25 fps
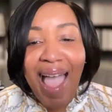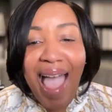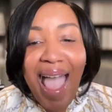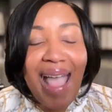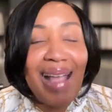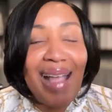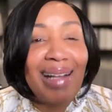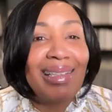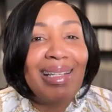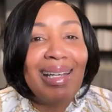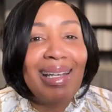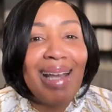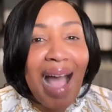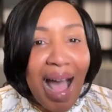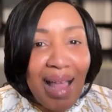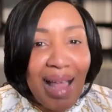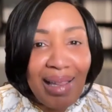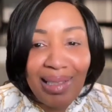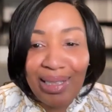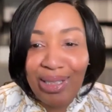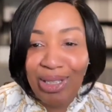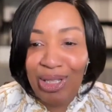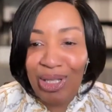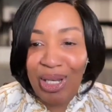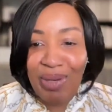
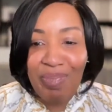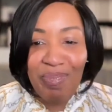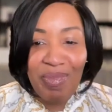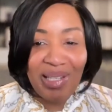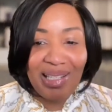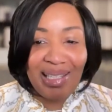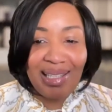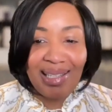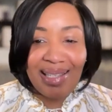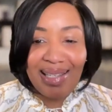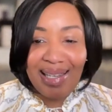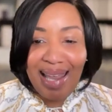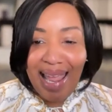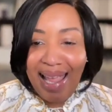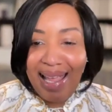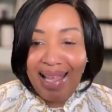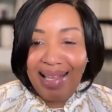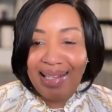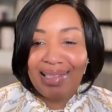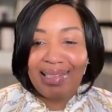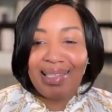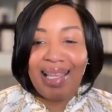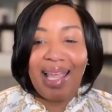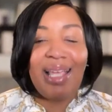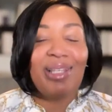Acknowledging
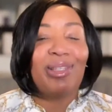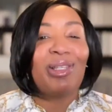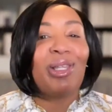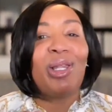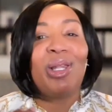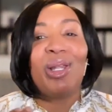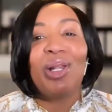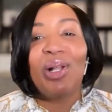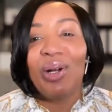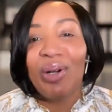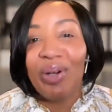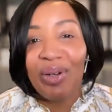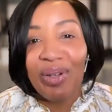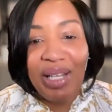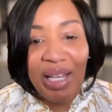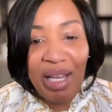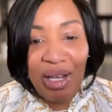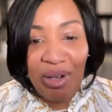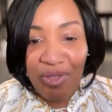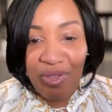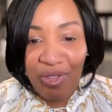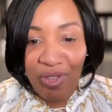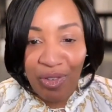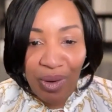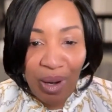mistakes and
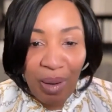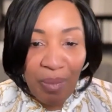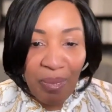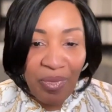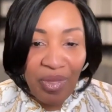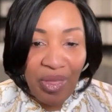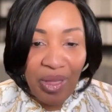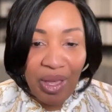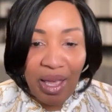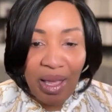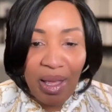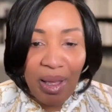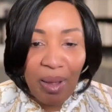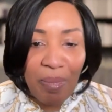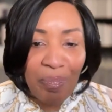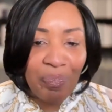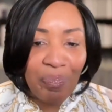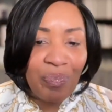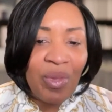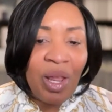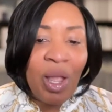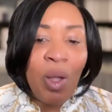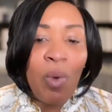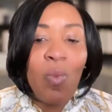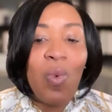learning from them
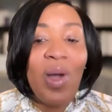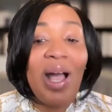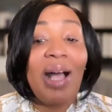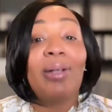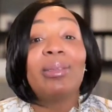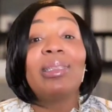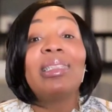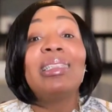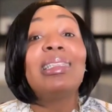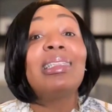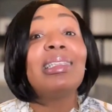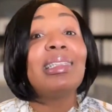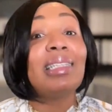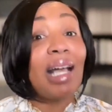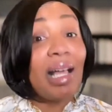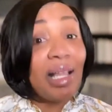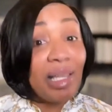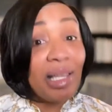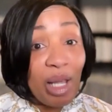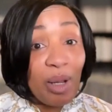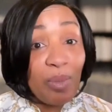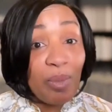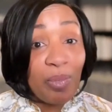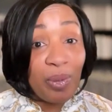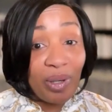while
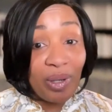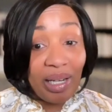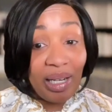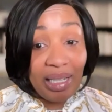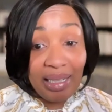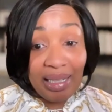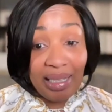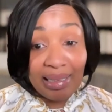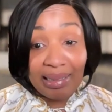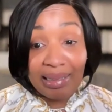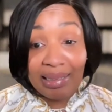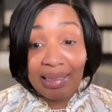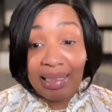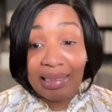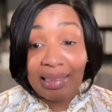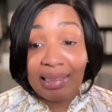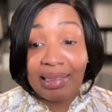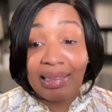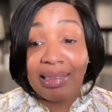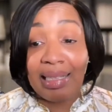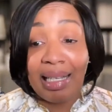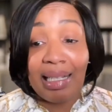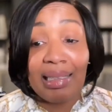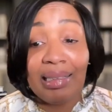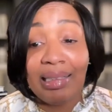celebrating
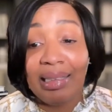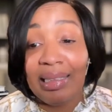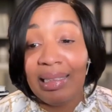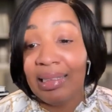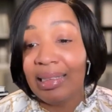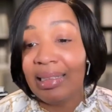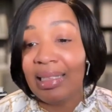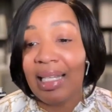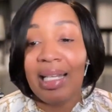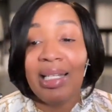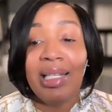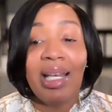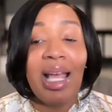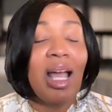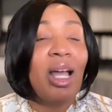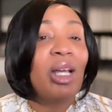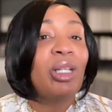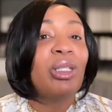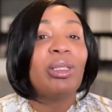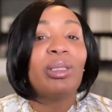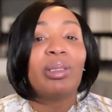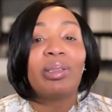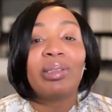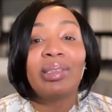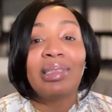successes and
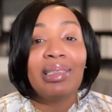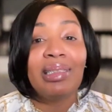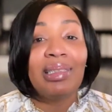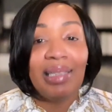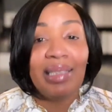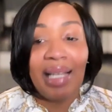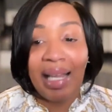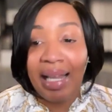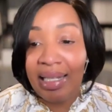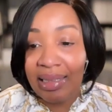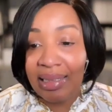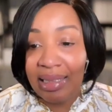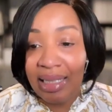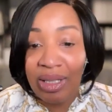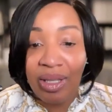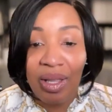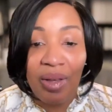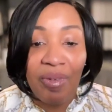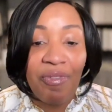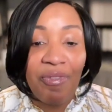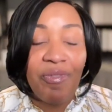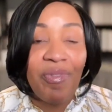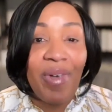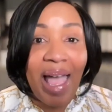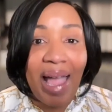understanding
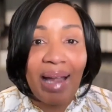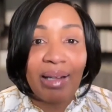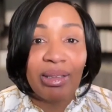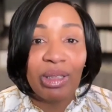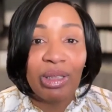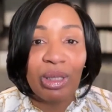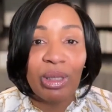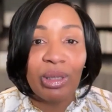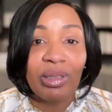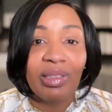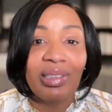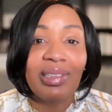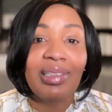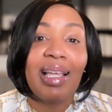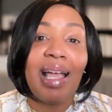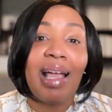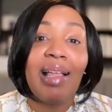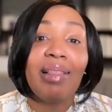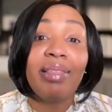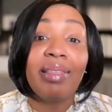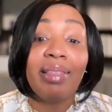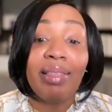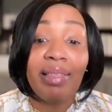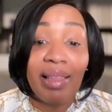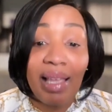the factors
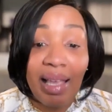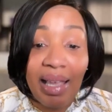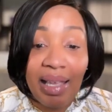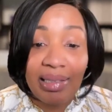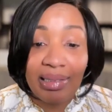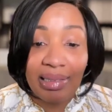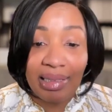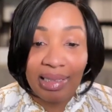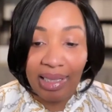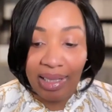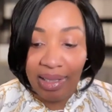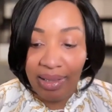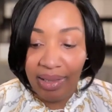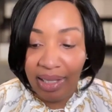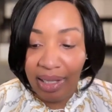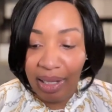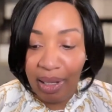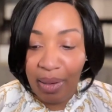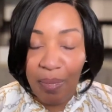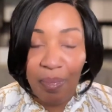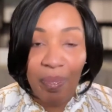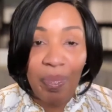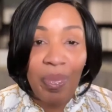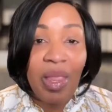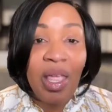that led to
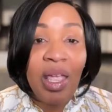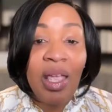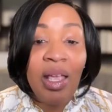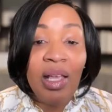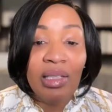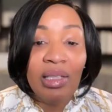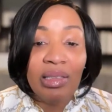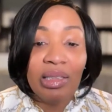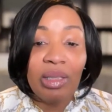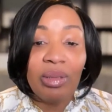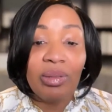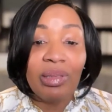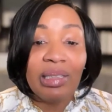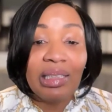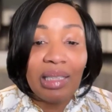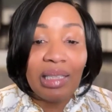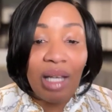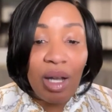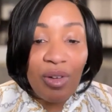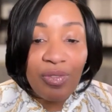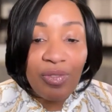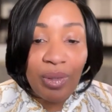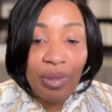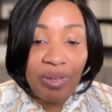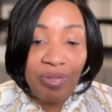them. So
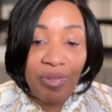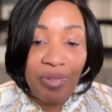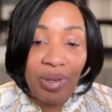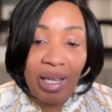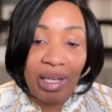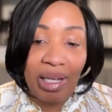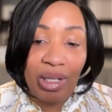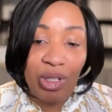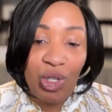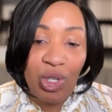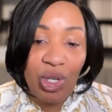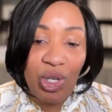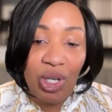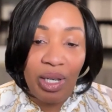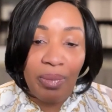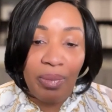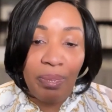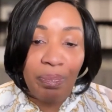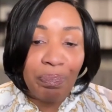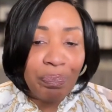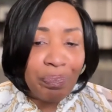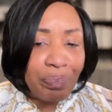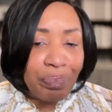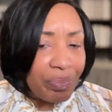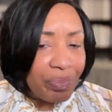self-reflection